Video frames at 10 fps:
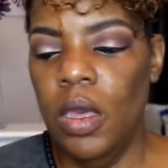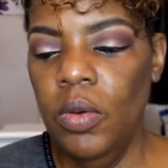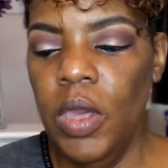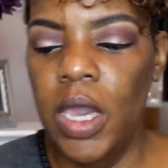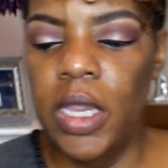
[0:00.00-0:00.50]

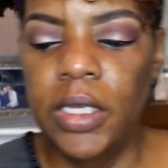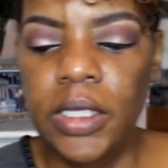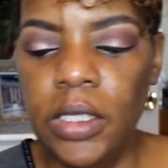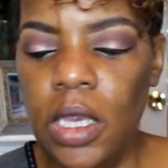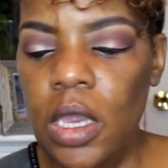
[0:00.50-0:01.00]
okay,
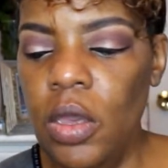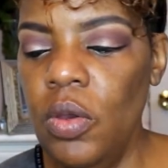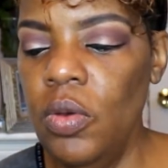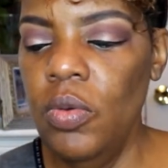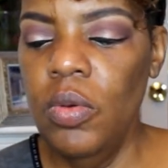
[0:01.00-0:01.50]

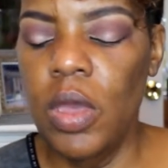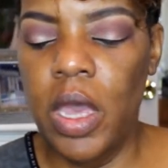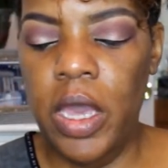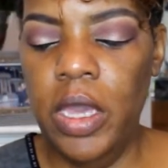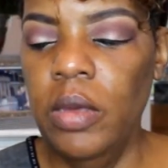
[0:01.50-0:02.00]
so
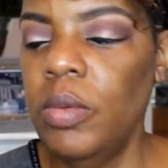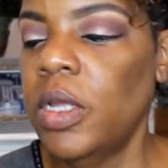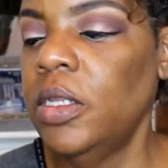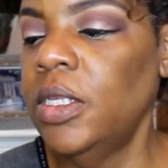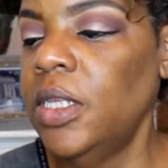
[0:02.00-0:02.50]
I
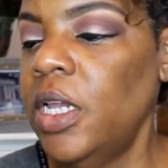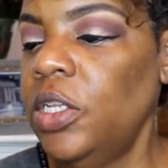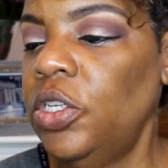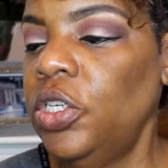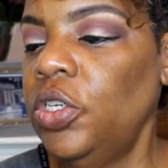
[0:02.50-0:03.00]

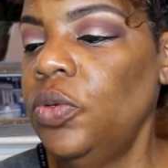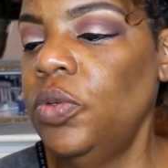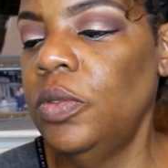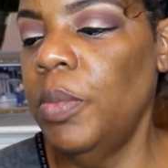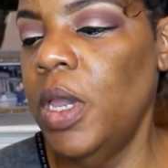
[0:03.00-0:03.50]
decided to
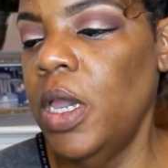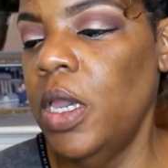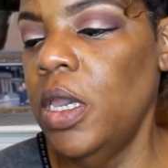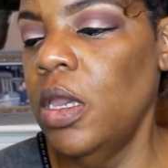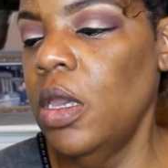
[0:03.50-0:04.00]
use
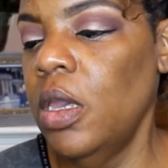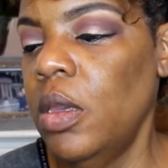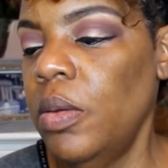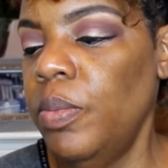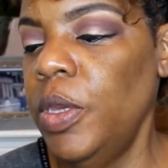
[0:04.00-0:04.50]
my
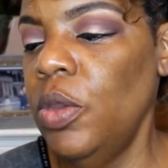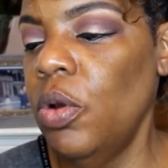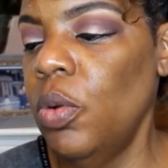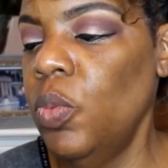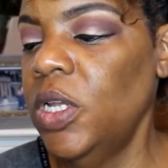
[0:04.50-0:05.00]

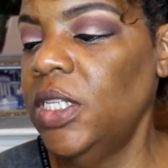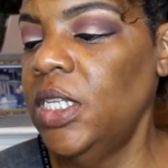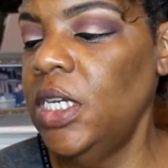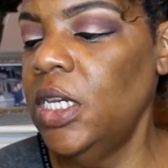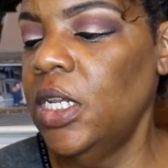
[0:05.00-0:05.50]

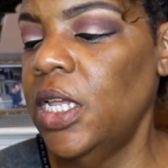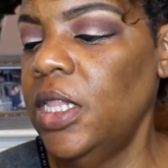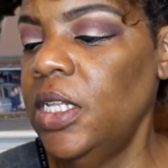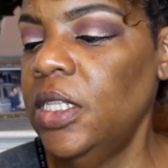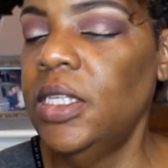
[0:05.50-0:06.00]
BR110. I
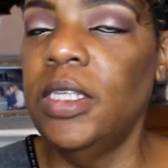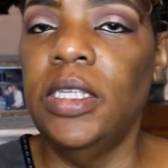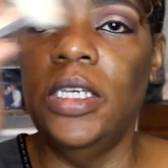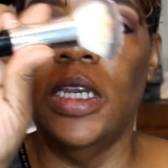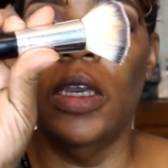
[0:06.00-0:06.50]
think this
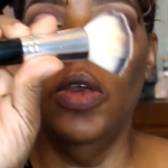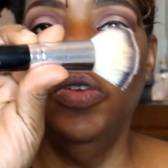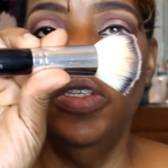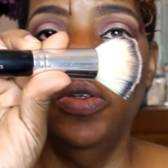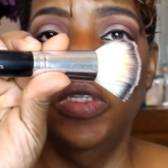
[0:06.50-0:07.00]
is, yeah,
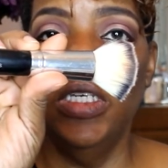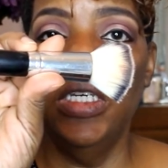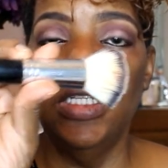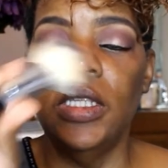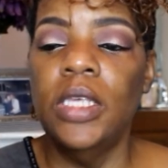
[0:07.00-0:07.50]
Coastal
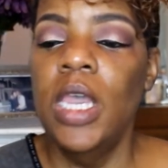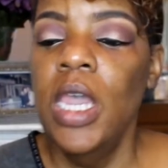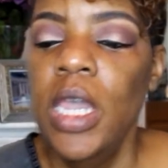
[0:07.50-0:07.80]
Scents.